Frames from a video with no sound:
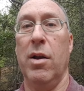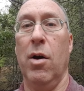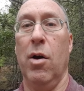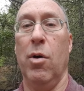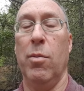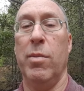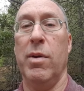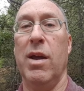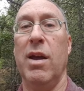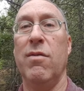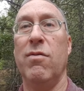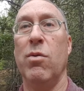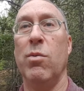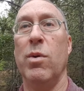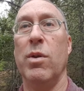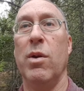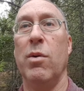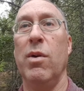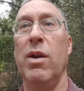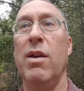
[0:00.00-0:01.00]
hope.
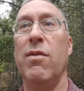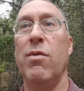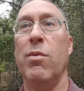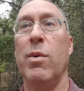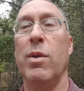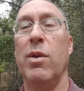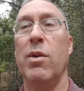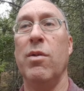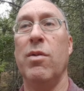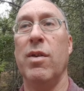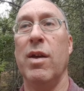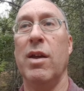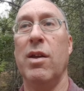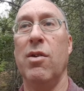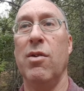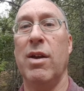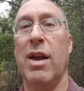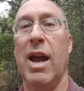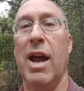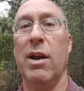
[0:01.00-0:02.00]
Even when you think
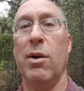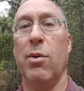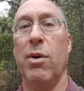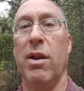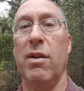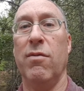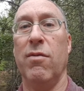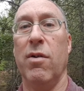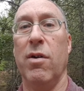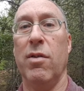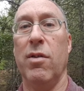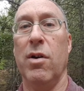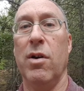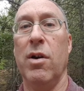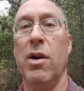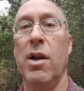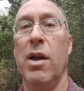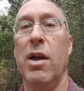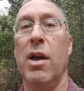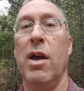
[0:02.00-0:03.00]
you can't go any further,
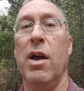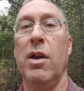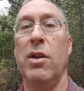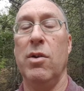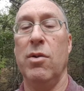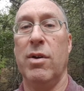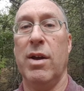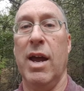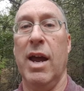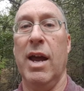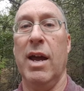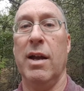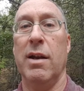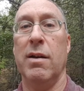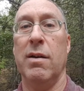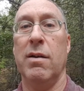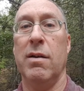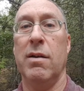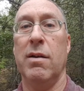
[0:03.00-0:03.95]
you can.